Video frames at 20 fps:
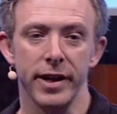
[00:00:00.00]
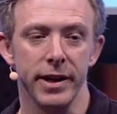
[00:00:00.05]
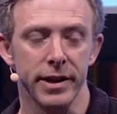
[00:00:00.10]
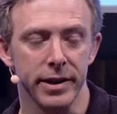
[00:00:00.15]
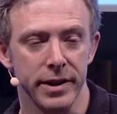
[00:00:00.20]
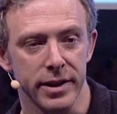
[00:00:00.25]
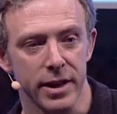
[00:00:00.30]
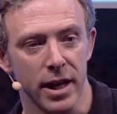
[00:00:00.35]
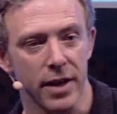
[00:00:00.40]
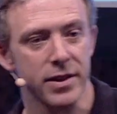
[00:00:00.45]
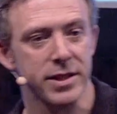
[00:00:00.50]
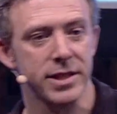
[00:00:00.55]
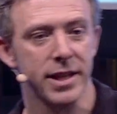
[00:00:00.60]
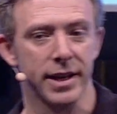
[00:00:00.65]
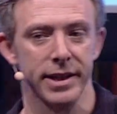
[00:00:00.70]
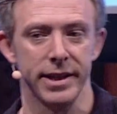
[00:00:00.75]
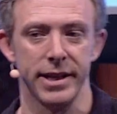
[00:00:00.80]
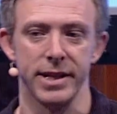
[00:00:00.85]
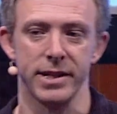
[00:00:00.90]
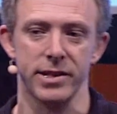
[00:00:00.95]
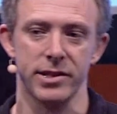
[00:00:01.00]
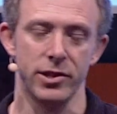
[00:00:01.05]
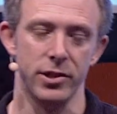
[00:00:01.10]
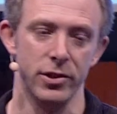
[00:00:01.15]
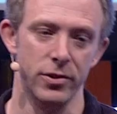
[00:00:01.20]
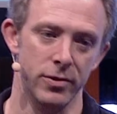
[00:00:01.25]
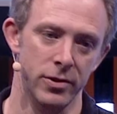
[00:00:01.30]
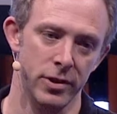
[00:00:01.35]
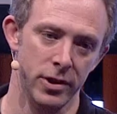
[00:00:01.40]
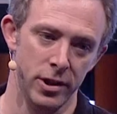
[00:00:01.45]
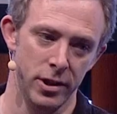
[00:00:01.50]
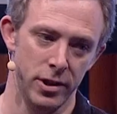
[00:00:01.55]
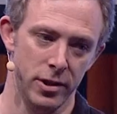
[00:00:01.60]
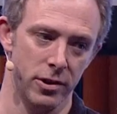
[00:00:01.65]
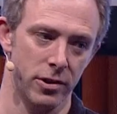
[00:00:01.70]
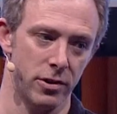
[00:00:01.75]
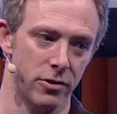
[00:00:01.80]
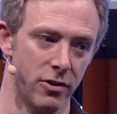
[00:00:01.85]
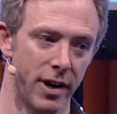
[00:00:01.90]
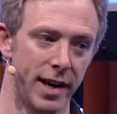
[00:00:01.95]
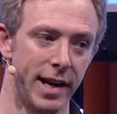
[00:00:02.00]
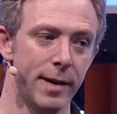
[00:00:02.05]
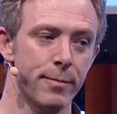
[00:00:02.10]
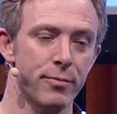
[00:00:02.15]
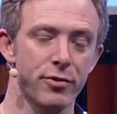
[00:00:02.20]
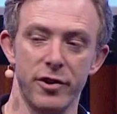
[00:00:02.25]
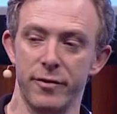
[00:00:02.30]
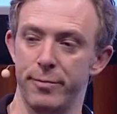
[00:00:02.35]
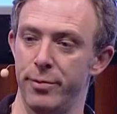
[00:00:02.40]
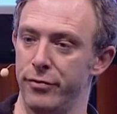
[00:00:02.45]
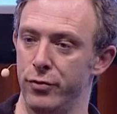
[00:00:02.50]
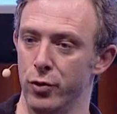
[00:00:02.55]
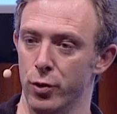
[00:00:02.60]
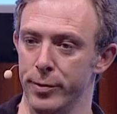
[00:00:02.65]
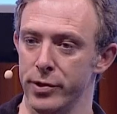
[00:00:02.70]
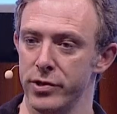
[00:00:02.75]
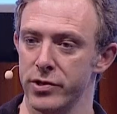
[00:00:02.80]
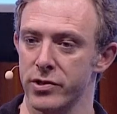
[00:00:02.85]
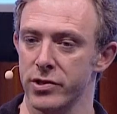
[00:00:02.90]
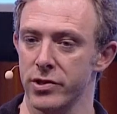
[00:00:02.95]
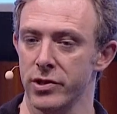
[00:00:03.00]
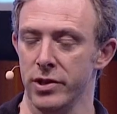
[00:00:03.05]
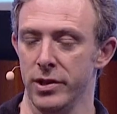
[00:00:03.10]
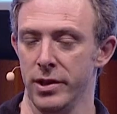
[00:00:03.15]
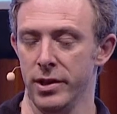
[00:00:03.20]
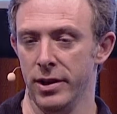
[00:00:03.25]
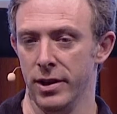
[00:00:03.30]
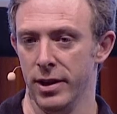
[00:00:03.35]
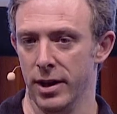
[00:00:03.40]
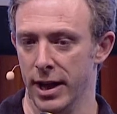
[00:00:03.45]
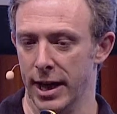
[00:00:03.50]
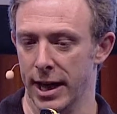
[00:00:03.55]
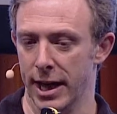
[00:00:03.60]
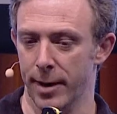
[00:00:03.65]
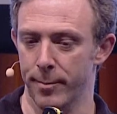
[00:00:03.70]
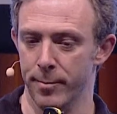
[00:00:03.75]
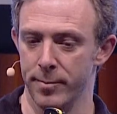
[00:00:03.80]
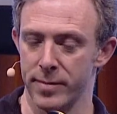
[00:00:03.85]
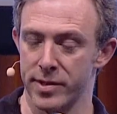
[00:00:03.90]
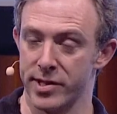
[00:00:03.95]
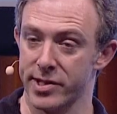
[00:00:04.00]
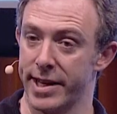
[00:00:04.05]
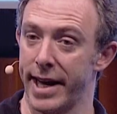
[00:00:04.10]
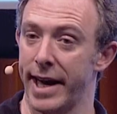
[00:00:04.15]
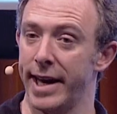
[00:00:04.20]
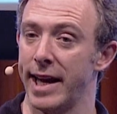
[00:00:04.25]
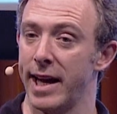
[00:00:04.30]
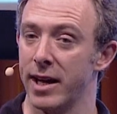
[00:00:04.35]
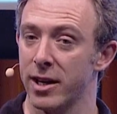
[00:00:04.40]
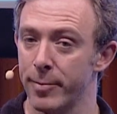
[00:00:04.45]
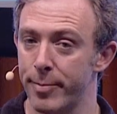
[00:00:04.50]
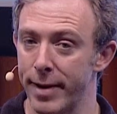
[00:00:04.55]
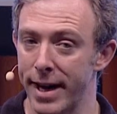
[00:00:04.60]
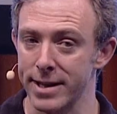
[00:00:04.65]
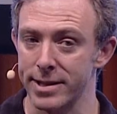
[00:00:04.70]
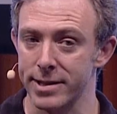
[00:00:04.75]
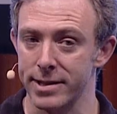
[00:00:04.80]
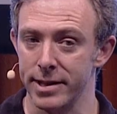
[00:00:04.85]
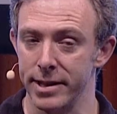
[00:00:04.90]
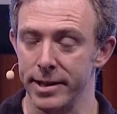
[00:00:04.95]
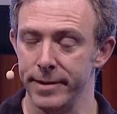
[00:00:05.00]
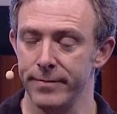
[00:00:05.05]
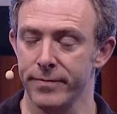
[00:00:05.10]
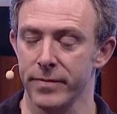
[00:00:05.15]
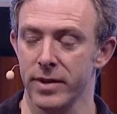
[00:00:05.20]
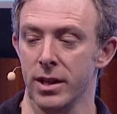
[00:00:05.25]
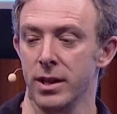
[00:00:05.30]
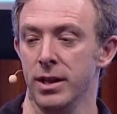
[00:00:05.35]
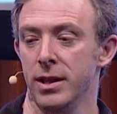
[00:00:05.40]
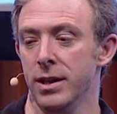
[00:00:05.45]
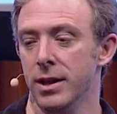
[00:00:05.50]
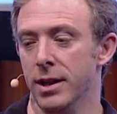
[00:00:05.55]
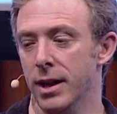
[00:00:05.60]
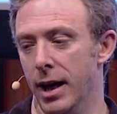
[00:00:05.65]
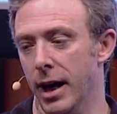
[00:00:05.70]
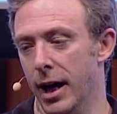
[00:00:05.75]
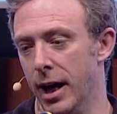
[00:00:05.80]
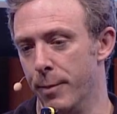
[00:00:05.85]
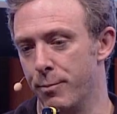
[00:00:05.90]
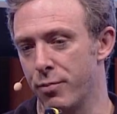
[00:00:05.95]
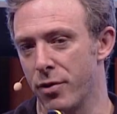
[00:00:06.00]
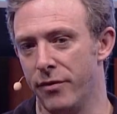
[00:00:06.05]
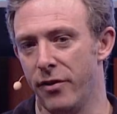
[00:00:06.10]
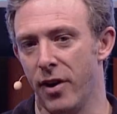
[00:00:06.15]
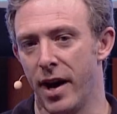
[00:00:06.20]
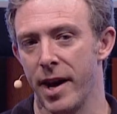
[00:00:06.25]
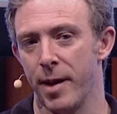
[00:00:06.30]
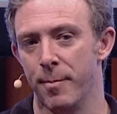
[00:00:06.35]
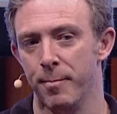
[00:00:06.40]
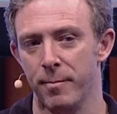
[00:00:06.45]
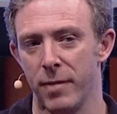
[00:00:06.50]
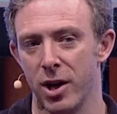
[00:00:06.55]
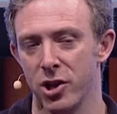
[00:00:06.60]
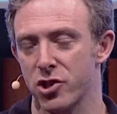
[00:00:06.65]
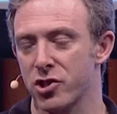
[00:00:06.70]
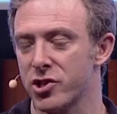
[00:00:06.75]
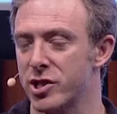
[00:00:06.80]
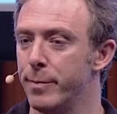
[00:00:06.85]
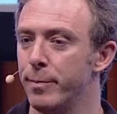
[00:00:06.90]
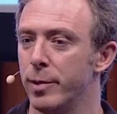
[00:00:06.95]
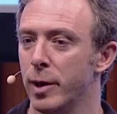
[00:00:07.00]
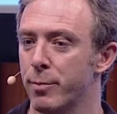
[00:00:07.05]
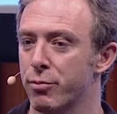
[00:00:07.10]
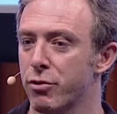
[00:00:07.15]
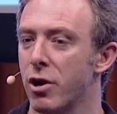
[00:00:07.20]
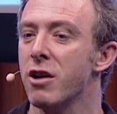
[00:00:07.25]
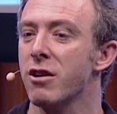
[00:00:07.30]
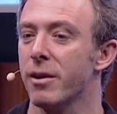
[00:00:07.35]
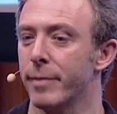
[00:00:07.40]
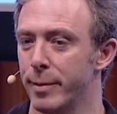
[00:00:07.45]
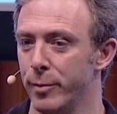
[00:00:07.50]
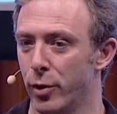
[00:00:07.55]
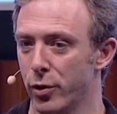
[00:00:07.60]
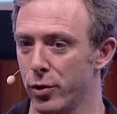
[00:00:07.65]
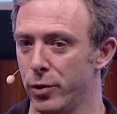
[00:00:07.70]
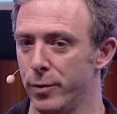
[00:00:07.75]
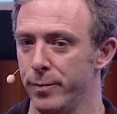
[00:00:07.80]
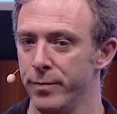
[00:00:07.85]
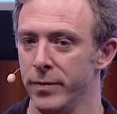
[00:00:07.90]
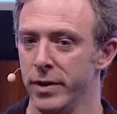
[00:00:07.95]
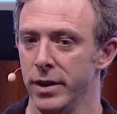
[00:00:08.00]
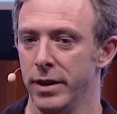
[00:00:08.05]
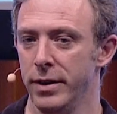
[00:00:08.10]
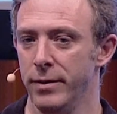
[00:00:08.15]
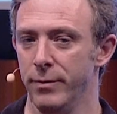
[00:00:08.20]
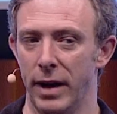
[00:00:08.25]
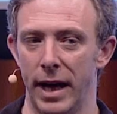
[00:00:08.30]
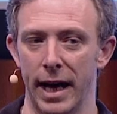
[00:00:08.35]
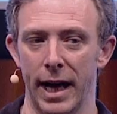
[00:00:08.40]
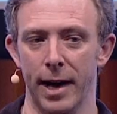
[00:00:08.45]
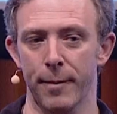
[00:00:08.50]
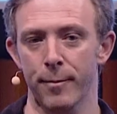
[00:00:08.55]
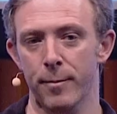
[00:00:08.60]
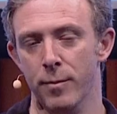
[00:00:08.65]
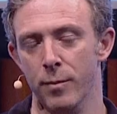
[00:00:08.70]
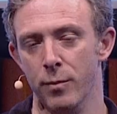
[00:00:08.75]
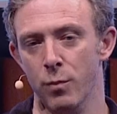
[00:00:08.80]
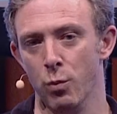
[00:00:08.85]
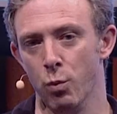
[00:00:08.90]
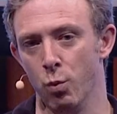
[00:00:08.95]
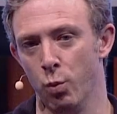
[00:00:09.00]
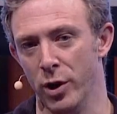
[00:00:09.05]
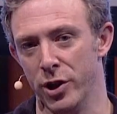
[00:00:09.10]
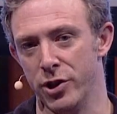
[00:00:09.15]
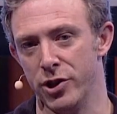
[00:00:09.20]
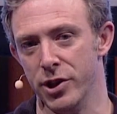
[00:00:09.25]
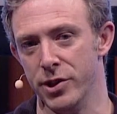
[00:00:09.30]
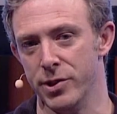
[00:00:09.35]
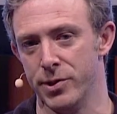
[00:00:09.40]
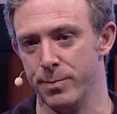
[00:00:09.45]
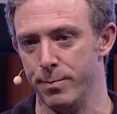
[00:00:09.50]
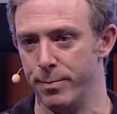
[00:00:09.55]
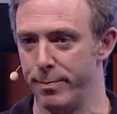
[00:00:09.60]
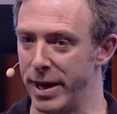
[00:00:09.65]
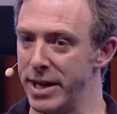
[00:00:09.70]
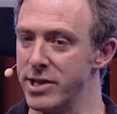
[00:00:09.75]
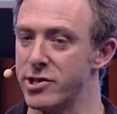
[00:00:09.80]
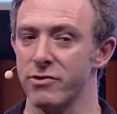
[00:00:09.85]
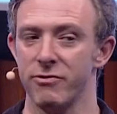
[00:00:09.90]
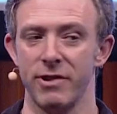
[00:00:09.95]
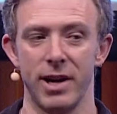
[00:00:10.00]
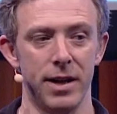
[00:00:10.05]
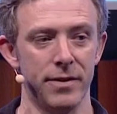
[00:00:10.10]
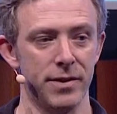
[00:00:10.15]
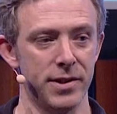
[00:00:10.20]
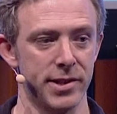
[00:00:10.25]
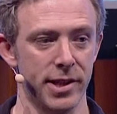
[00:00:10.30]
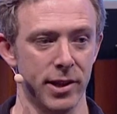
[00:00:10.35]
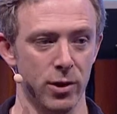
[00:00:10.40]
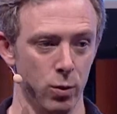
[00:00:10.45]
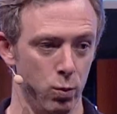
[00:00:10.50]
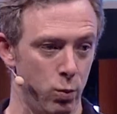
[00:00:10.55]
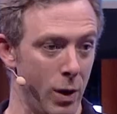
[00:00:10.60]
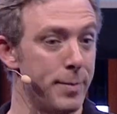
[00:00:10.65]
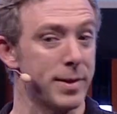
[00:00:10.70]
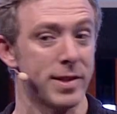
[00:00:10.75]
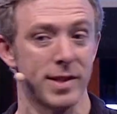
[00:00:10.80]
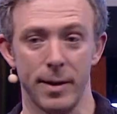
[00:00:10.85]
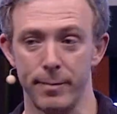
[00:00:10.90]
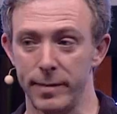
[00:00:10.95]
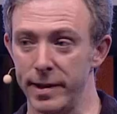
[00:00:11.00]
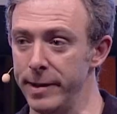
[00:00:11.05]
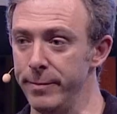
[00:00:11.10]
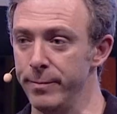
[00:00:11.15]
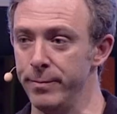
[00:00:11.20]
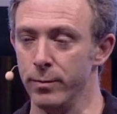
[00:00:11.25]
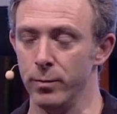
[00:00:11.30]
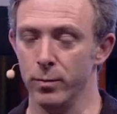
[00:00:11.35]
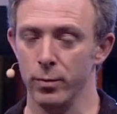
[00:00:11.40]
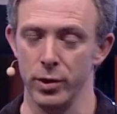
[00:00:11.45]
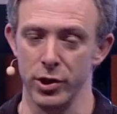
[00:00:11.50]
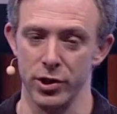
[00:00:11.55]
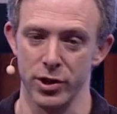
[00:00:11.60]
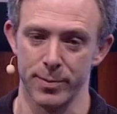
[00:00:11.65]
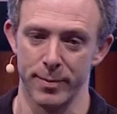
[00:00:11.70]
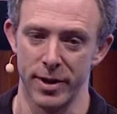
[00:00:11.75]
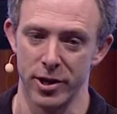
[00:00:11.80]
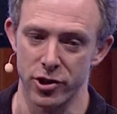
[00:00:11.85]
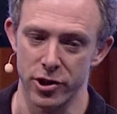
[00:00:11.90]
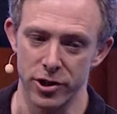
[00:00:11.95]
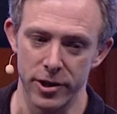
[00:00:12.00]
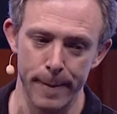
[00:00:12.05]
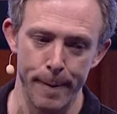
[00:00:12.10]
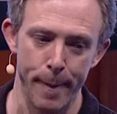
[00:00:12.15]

and other techniques to greatly improve performance, um, scale out capacity, uh, provide a much simpler programming model, um, which is based around this thing called WebAssembly, we just mentioned.